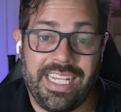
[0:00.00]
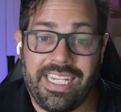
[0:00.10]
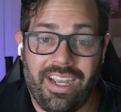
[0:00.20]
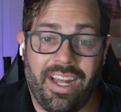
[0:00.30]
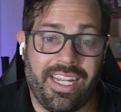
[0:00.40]
They
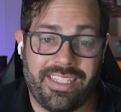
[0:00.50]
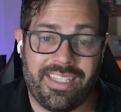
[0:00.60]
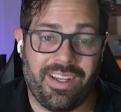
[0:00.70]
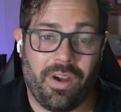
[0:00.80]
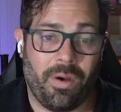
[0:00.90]
got into
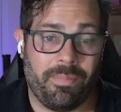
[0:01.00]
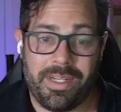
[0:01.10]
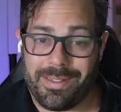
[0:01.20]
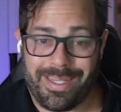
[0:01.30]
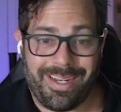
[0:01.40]
the home. They
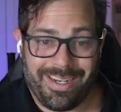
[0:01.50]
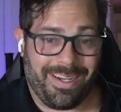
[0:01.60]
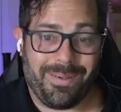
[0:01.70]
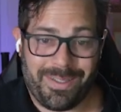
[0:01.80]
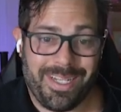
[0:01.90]
just had to
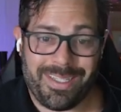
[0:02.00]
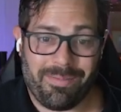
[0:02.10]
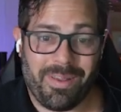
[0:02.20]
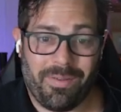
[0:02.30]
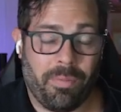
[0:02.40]
negotiate
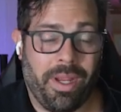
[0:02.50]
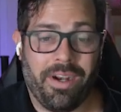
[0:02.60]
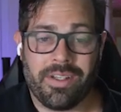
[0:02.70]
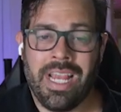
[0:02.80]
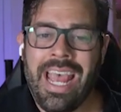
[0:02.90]
some of the
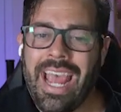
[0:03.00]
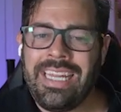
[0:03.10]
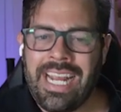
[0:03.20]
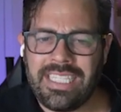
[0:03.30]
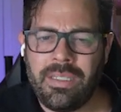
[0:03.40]
repairs.
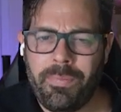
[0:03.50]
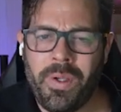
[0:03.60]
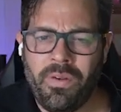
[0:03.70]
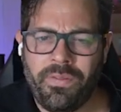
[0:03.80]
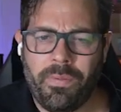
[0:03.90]
And that's the
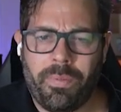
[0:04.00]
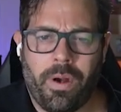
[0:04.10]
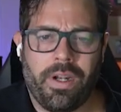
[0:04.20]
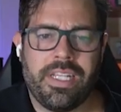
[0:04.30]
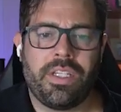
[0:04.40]
beautiful
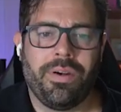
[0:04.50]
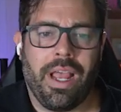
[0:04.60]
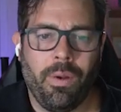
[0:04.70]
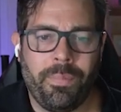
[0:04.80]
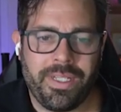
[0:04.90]
part, is you're
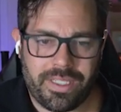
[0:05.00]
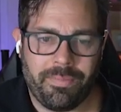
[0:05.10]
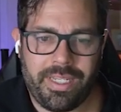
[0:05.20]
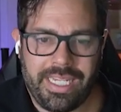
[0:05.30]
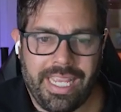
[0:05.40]
helping
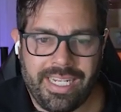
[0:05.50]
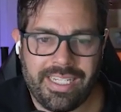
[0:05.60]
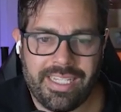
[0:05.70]
somebody get into